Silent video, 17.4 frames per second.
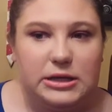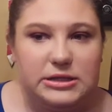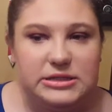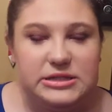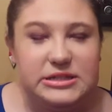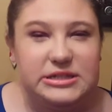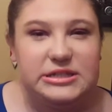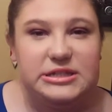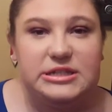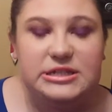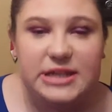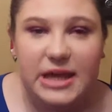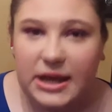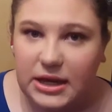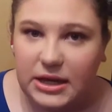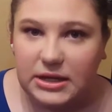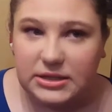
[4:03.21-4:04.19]

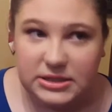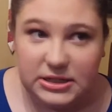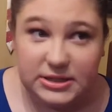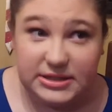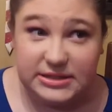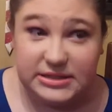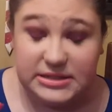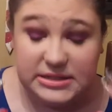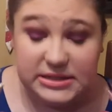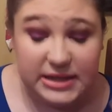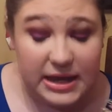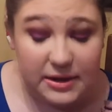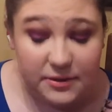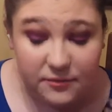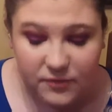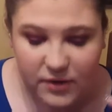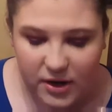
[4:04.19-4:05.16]
stick to the
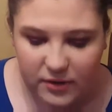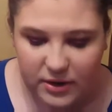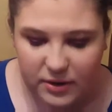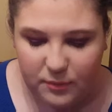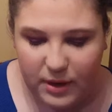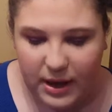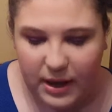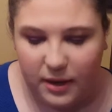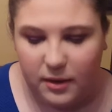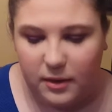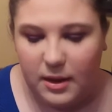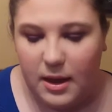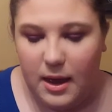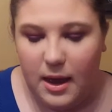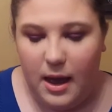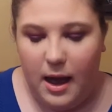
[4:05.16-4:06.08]
skin very well.